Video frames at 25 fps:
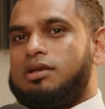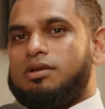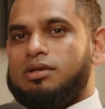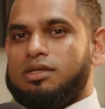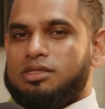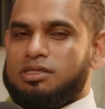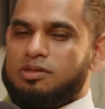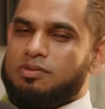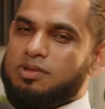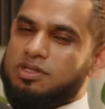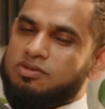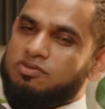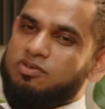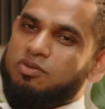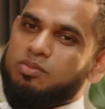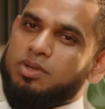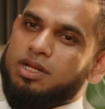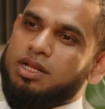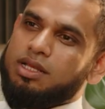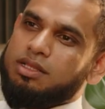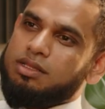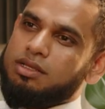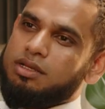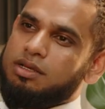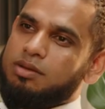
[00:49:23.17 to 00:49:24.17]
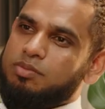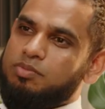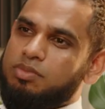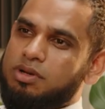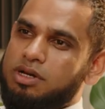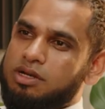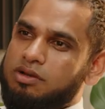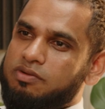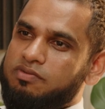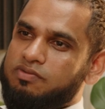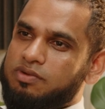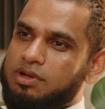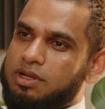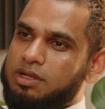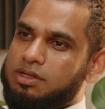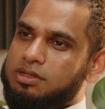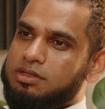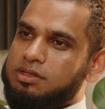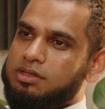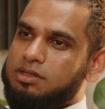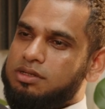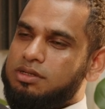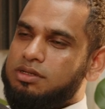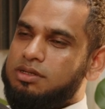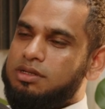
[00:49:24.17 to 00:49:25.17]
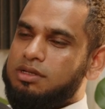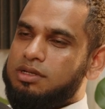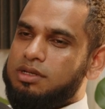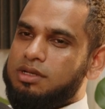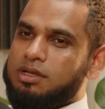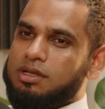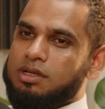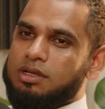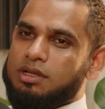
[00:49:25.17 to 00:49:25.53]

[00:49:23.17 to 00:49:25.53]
because he was from another part of London,